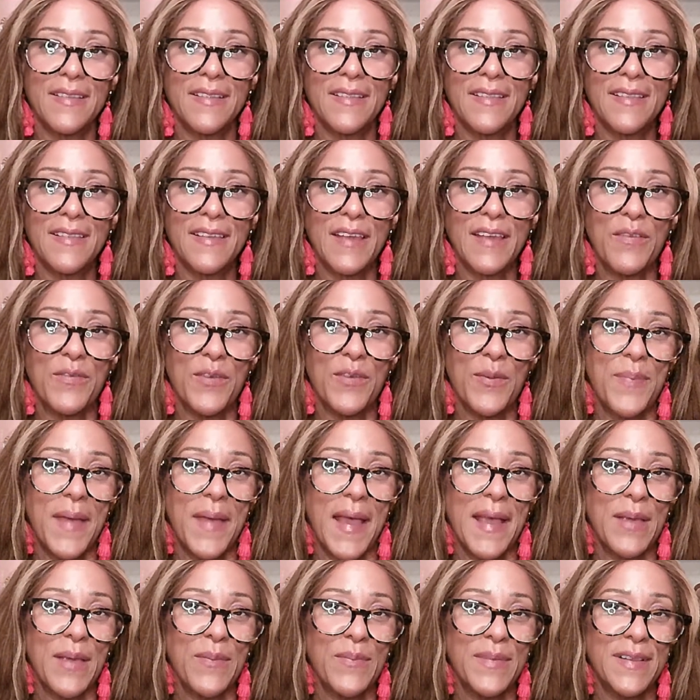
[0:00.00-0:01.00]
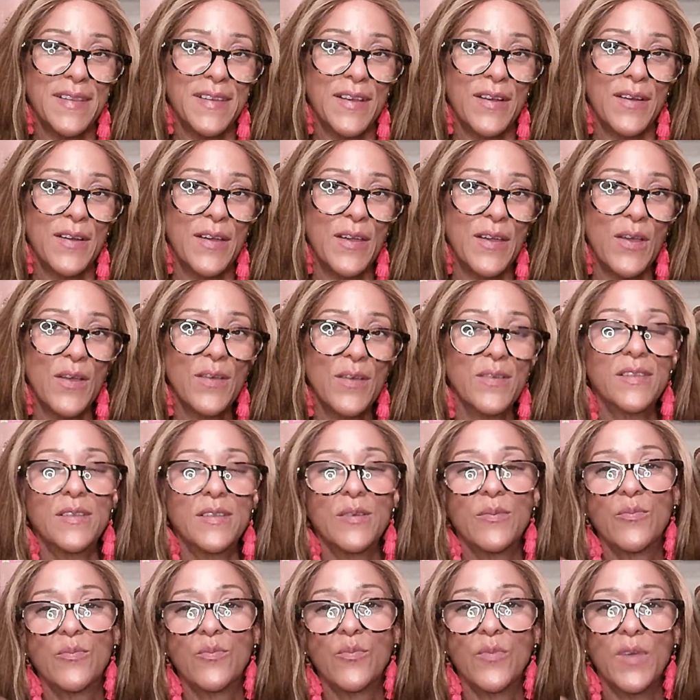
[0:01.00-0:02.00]
Save your packing materials.
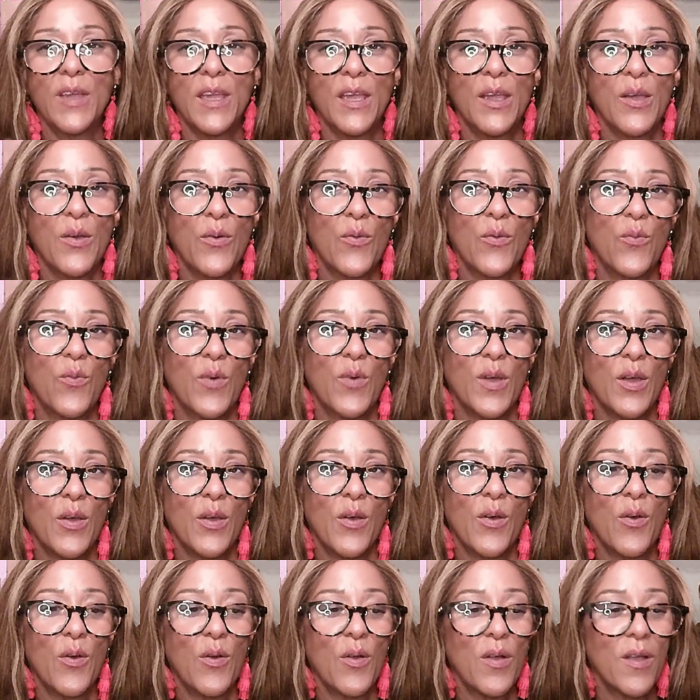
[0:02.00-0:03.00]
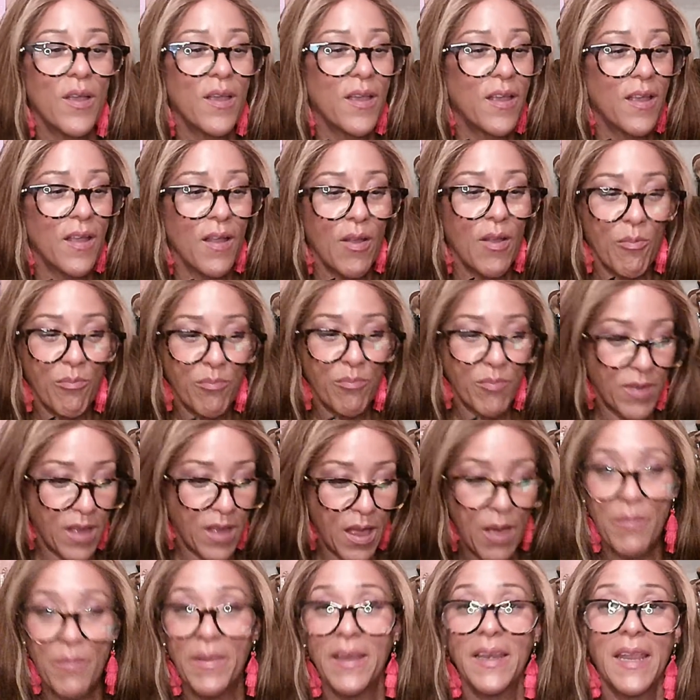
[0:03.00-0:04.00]
It will
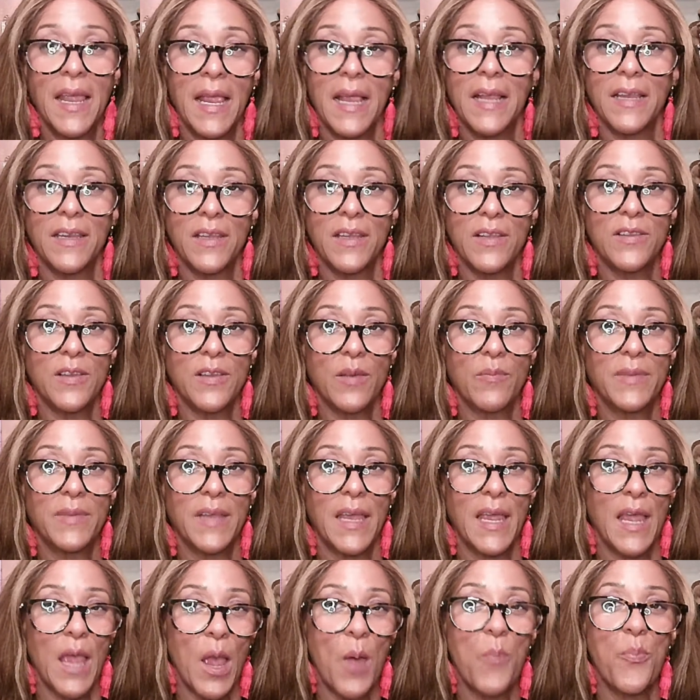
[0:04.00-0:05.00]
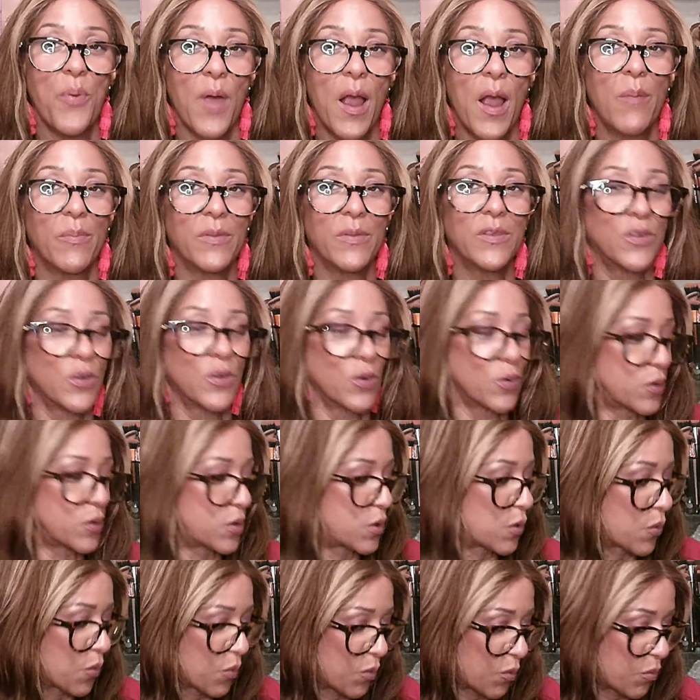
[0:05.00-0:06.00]
come in handy someday, I promise you.
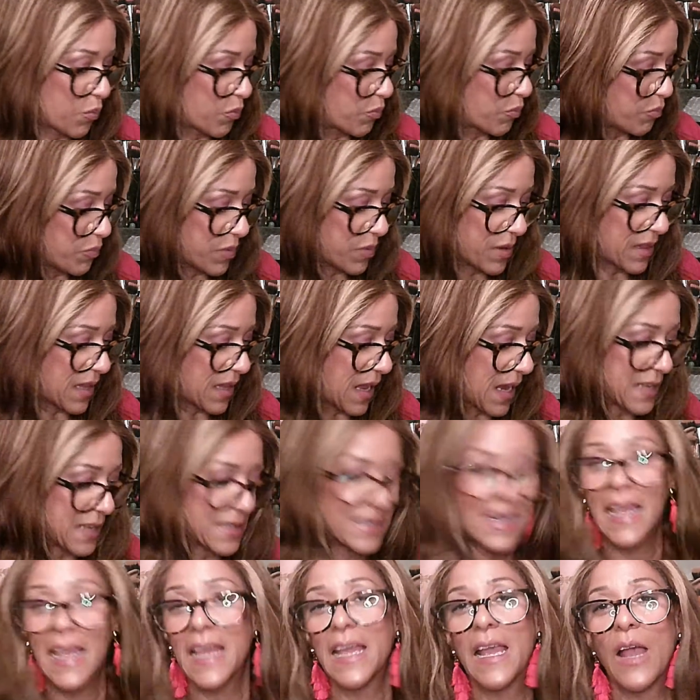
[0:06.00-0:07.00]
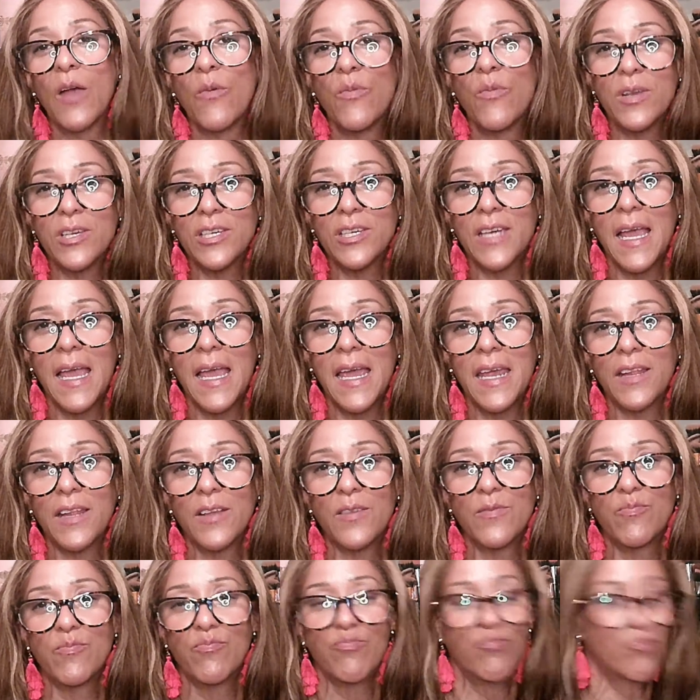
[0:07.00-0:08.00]
You will be like, dang, I wish I had a
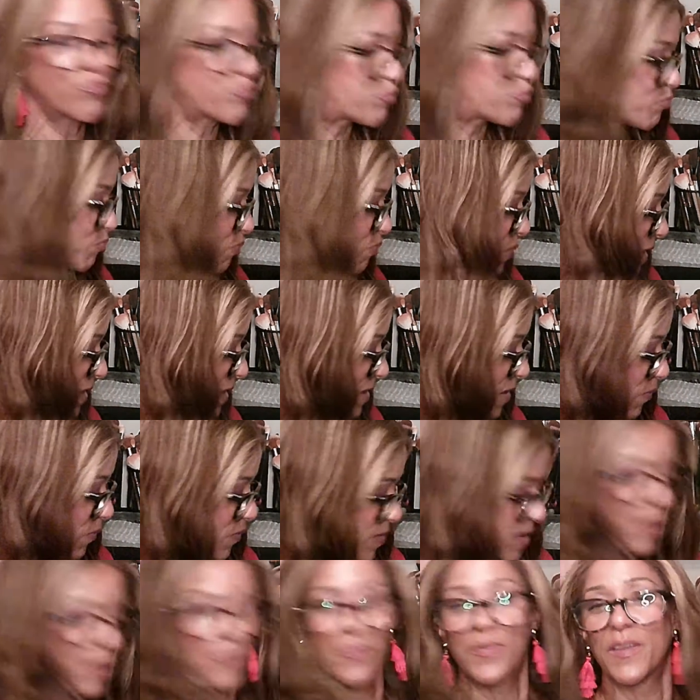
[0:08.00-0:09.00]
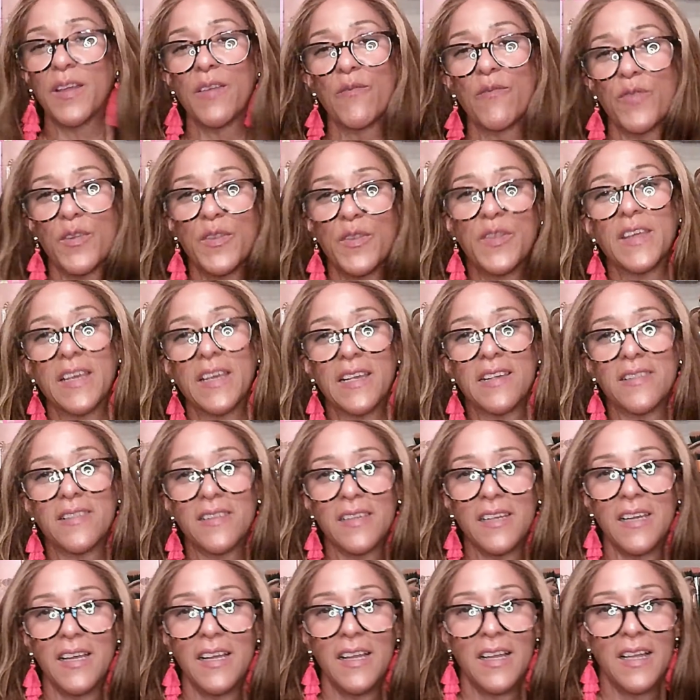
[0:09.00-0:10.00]
piece of something for this.
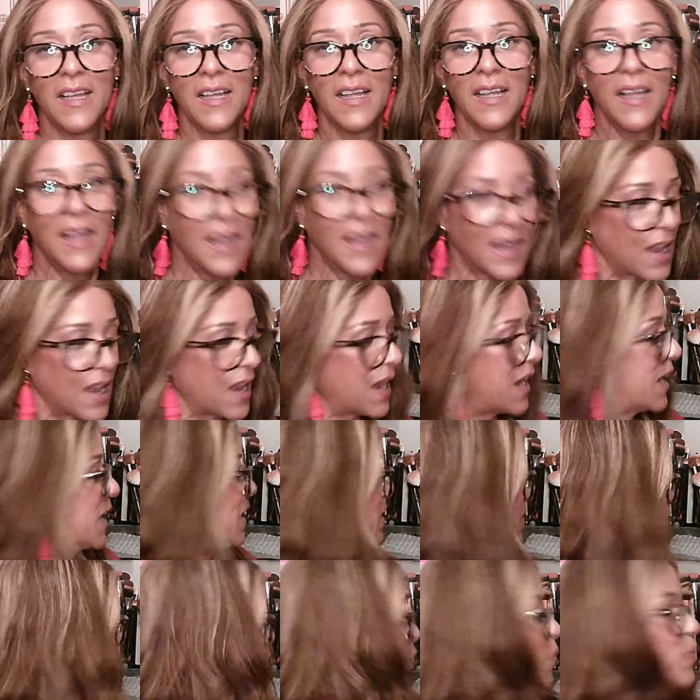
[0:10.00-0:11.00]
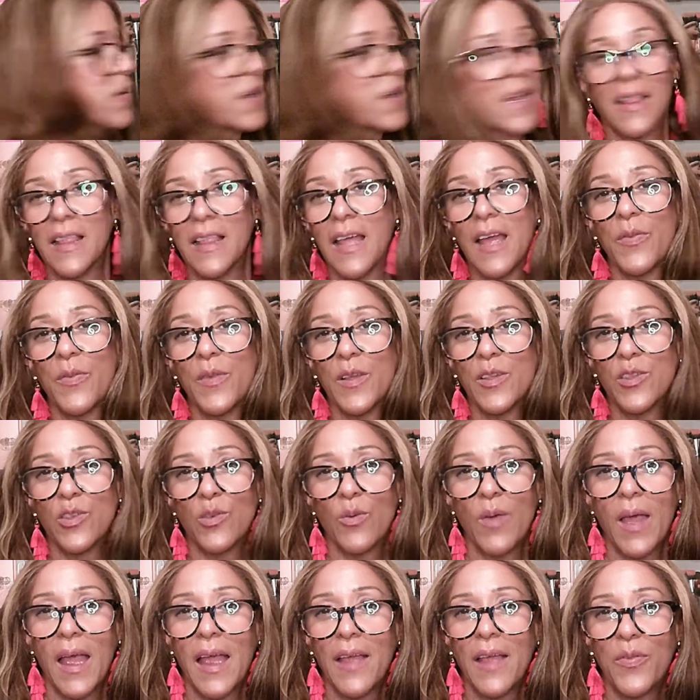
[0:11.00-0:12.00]
And you'll be glad that you
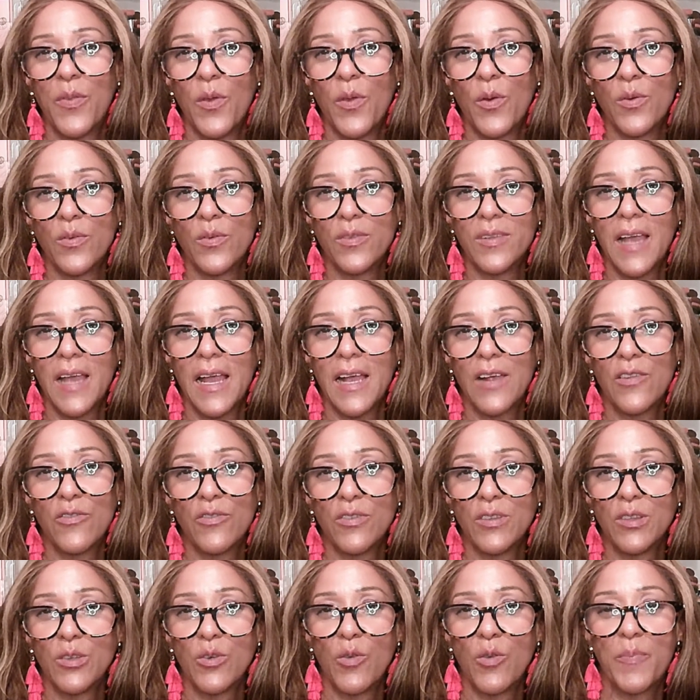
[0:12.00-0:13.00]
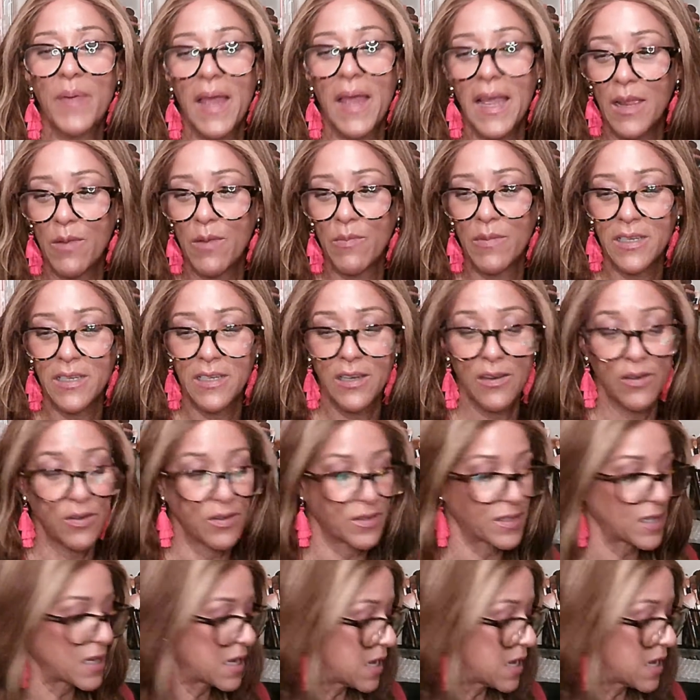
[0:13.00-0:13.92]
had those extra little packing materials.